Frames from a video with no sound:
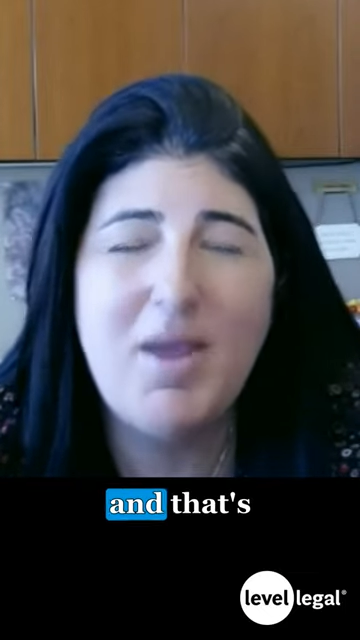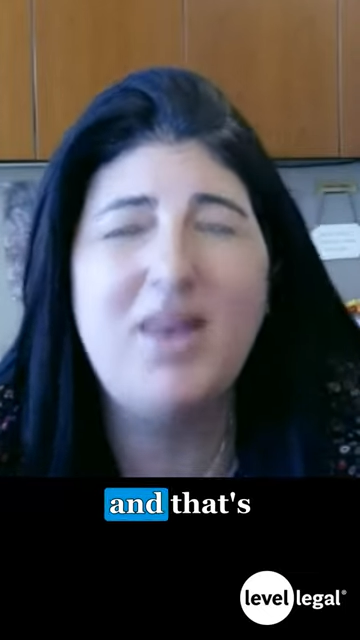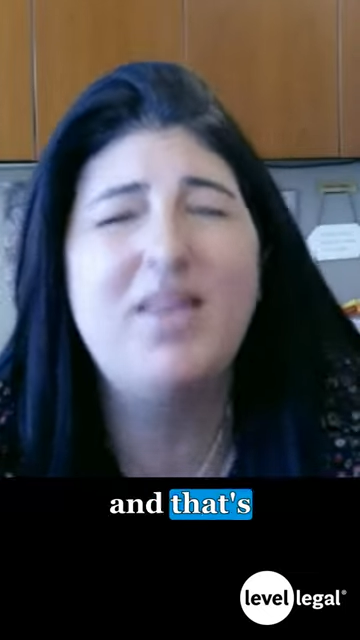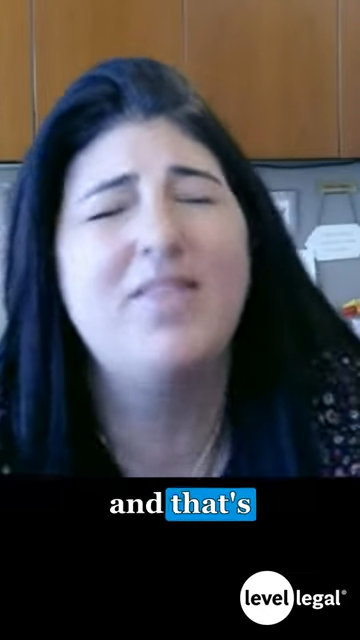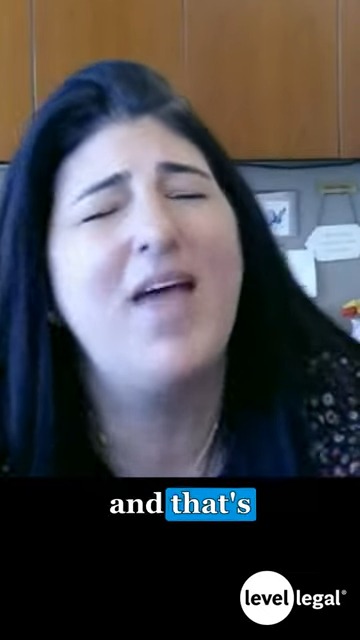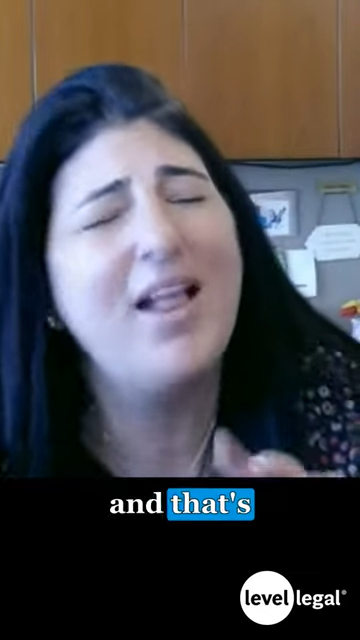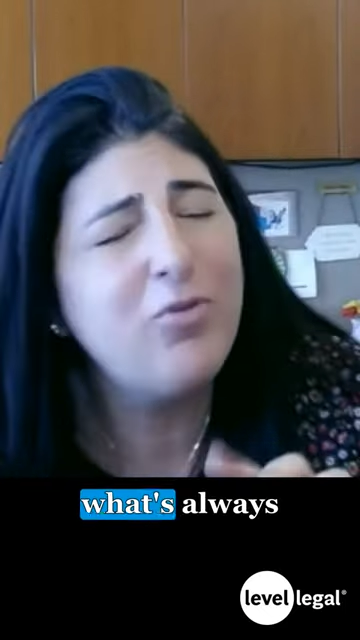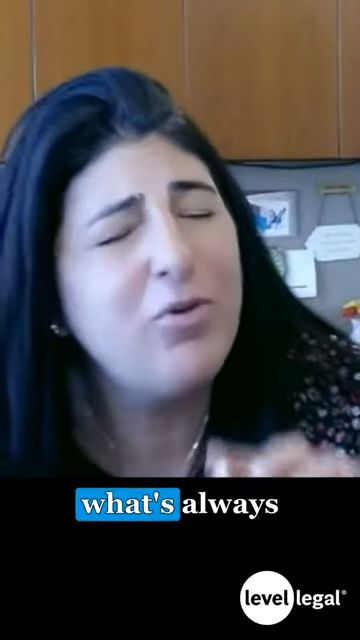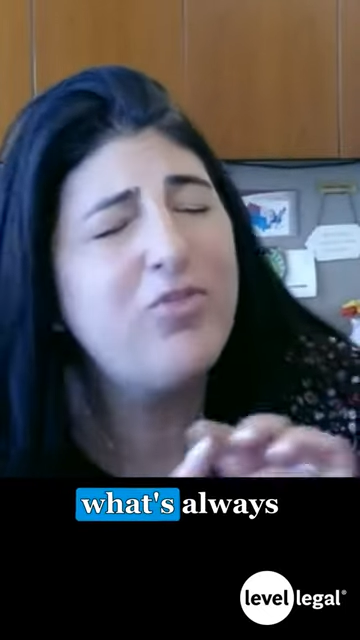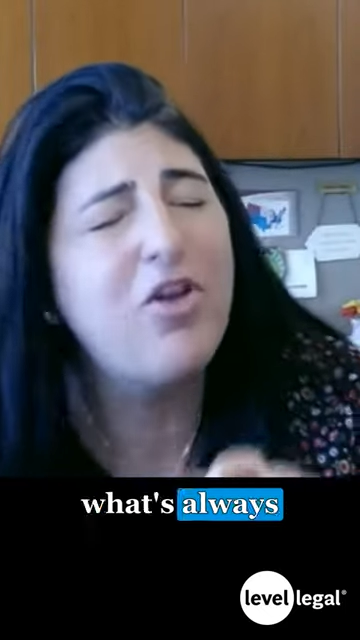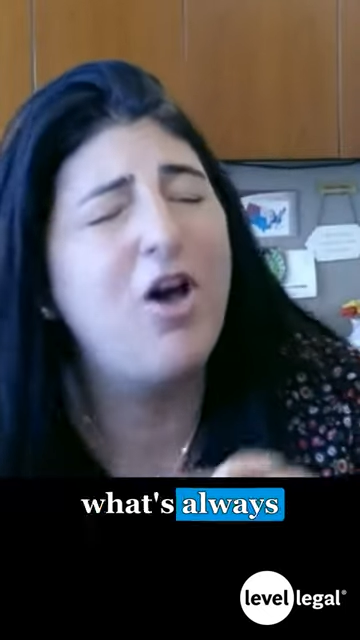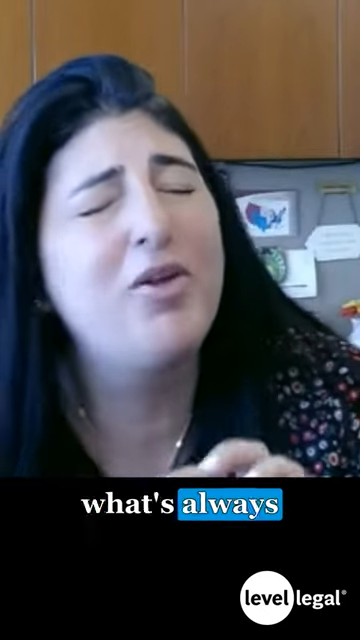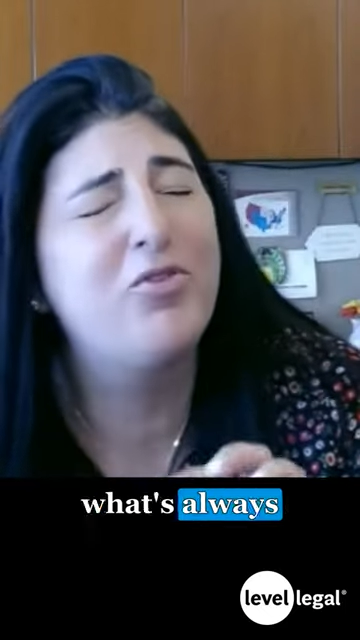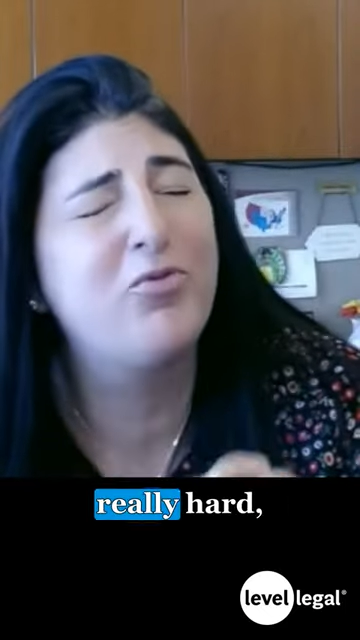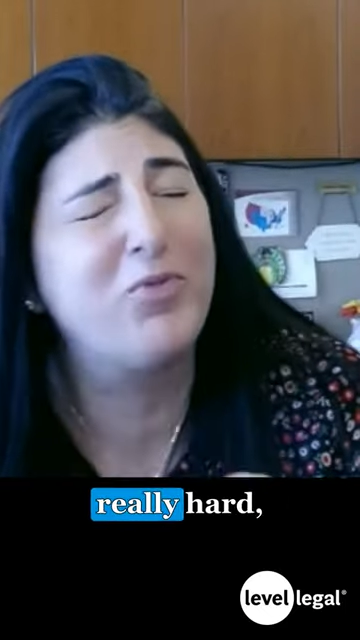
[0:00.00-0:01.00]
and that's what's
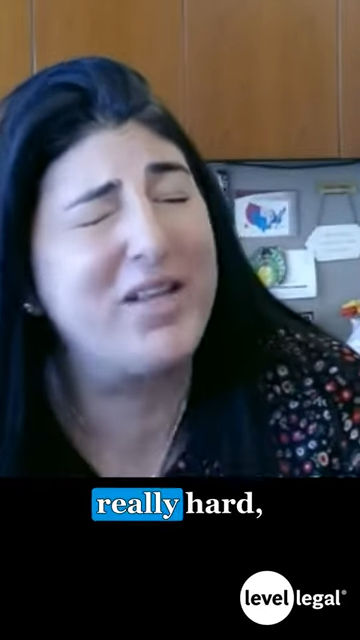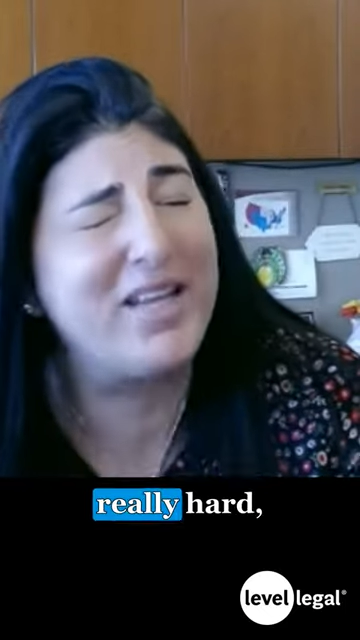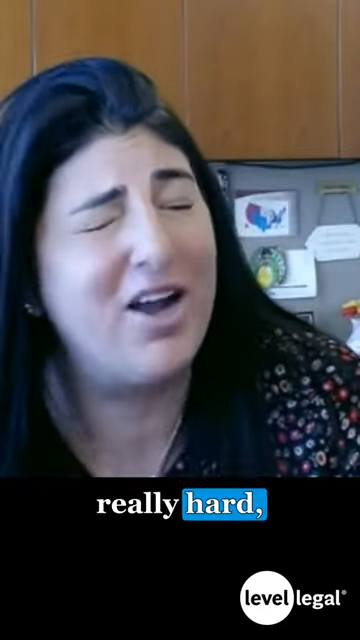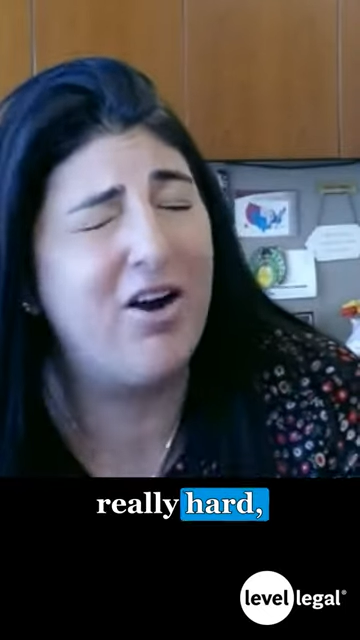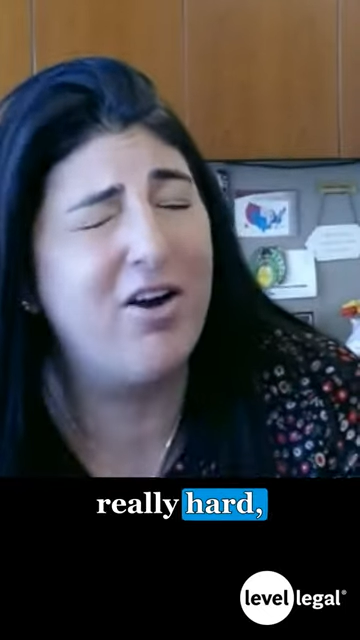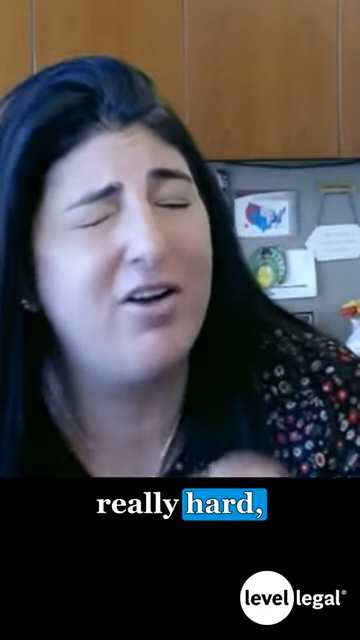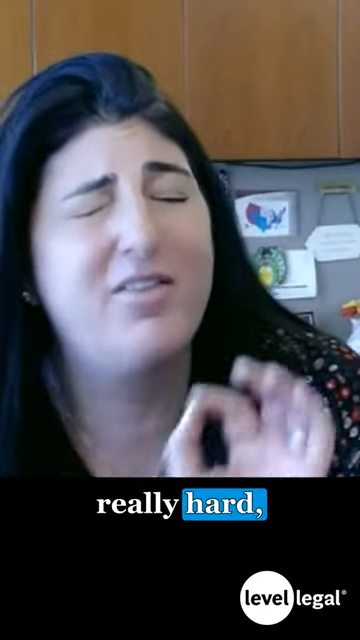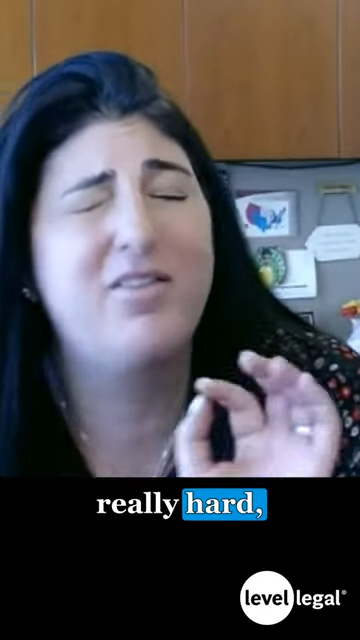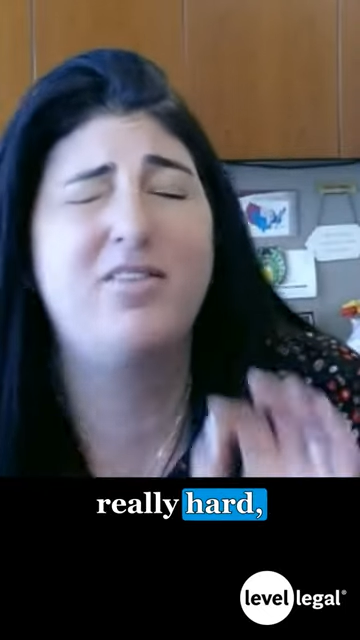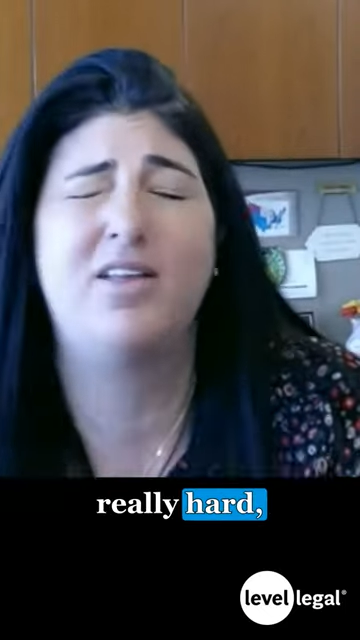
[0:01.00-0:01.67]
always really hard.